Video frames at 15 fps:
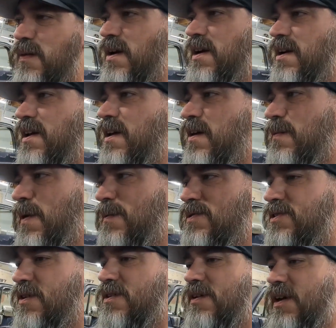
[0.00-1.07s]
it ready to go. Maybe
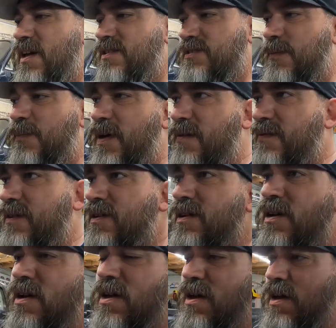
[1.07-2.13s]
show y'all guys some buffing.
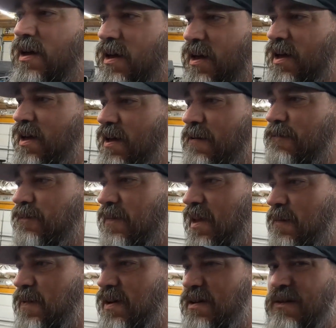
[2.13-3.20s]

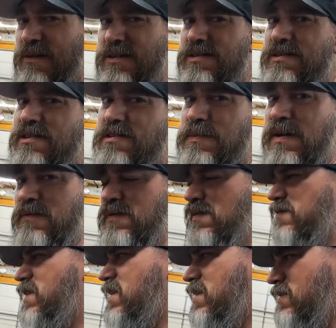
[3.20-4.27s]
I've been doing it since I was about
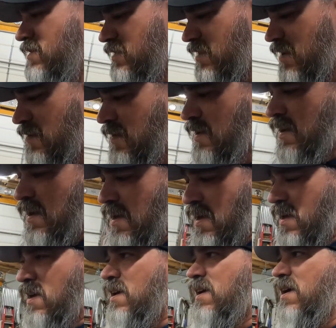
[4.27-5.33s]
15, so
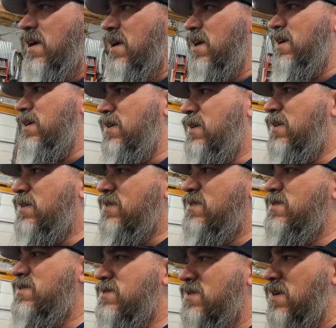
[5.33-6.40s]
I
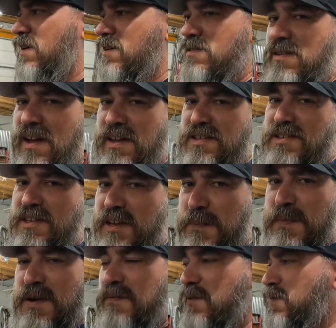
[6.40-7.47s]
can sling a
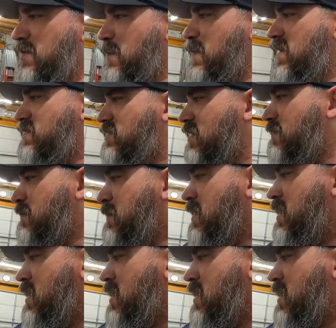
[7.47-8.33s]
buffer with the best of